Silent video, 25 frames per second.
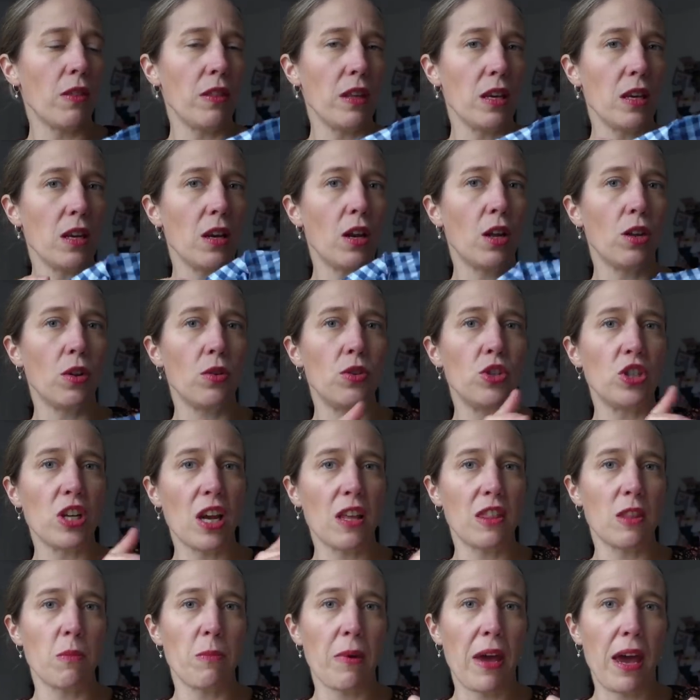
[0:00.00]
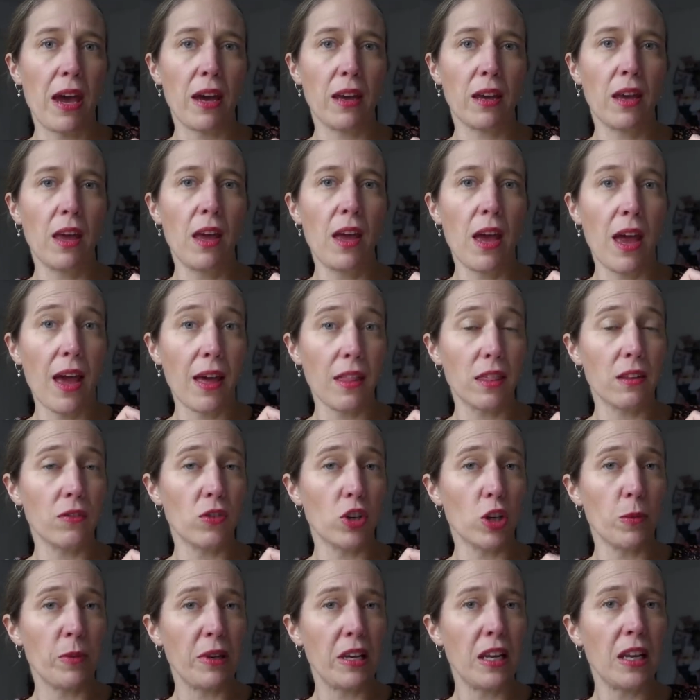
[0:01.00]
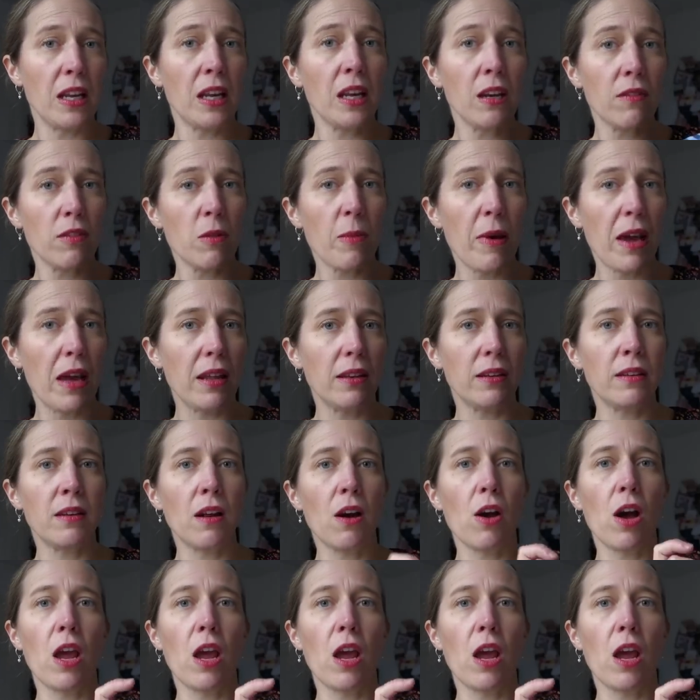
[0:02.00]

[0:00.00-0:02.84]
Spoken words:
the closure at the back at the very beginning of the pattern.